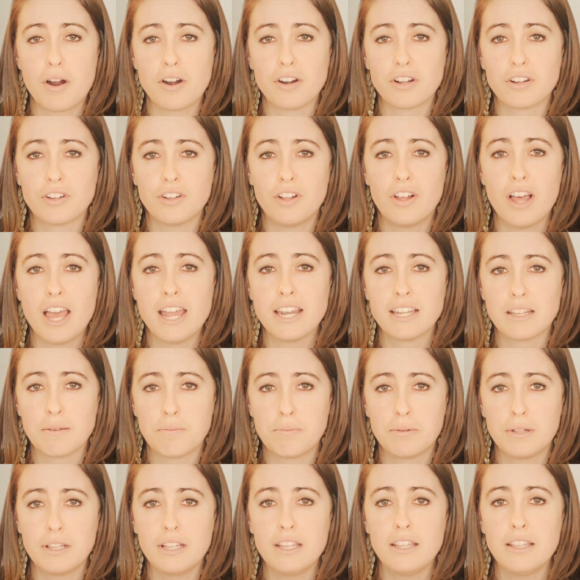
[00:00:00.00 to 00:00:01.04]
particle and
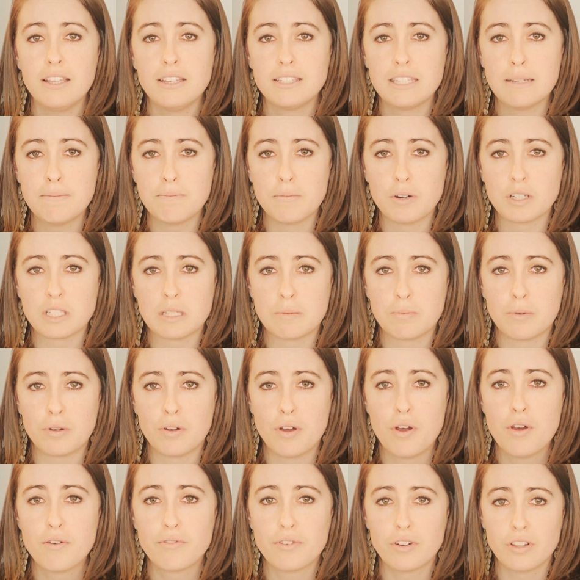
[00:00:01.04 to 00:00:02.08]
completely
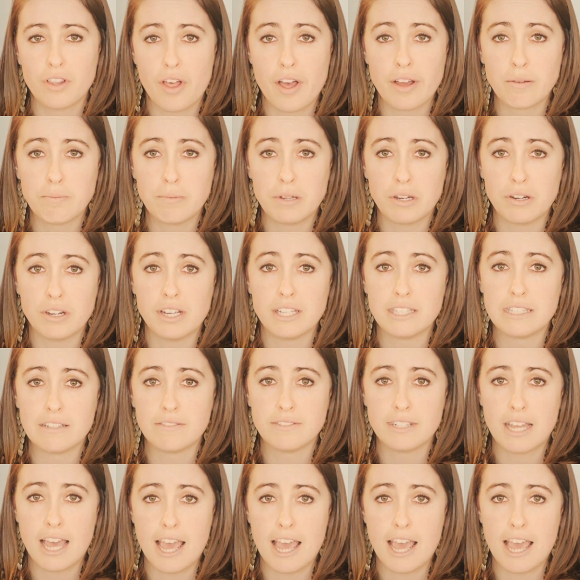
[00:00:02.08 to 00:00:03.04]
submersible for long periods of